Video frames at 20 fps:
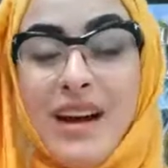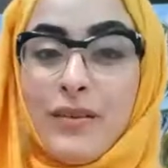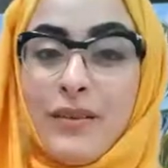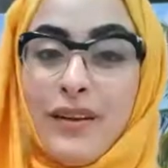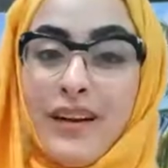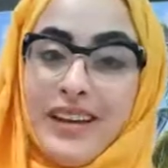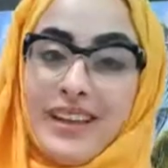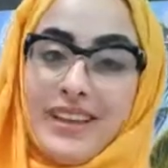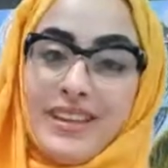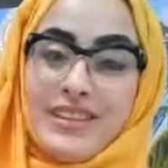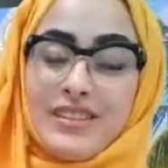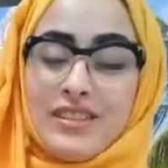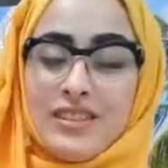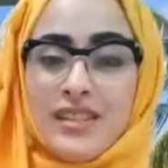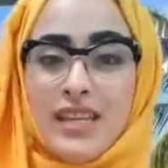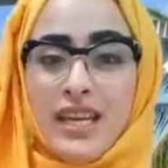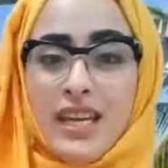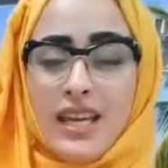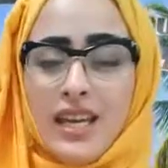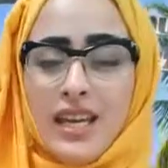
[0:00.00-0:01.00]
How are you
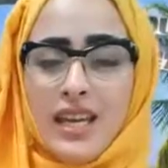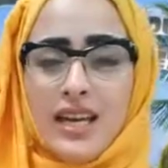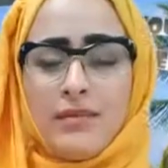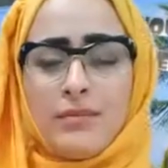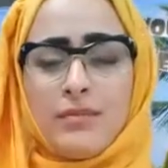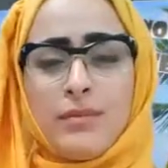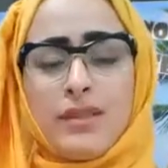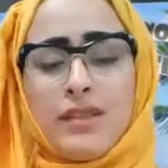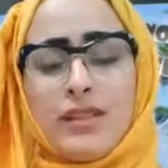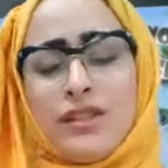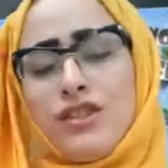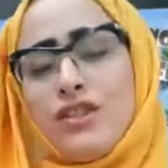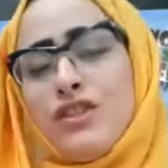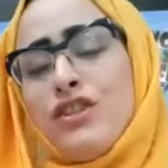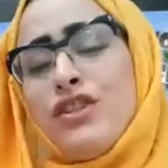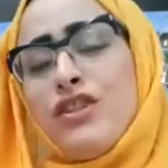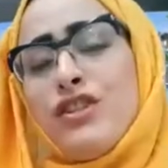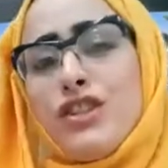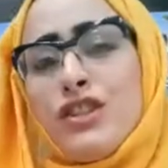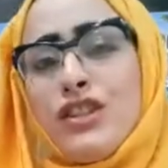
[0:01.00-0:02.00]
today? I miss to
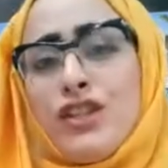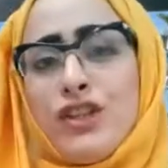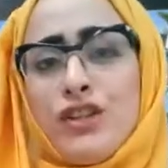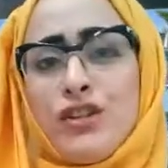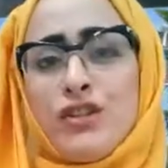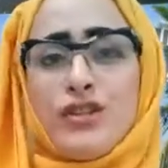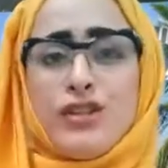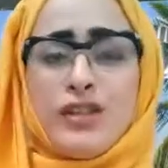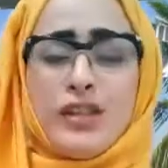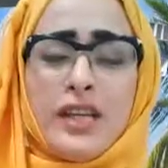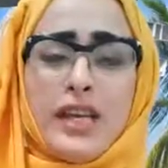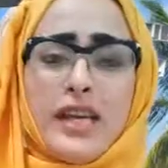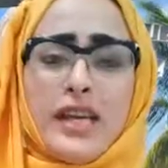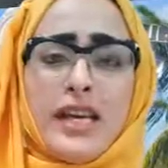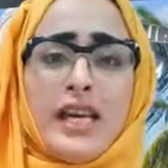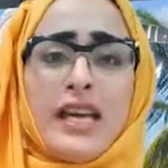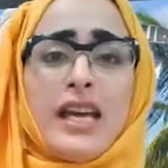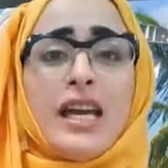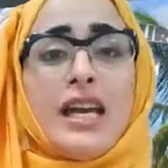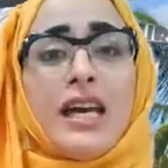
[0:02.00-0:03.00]
see you
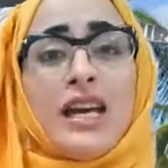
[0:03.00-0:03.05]
today.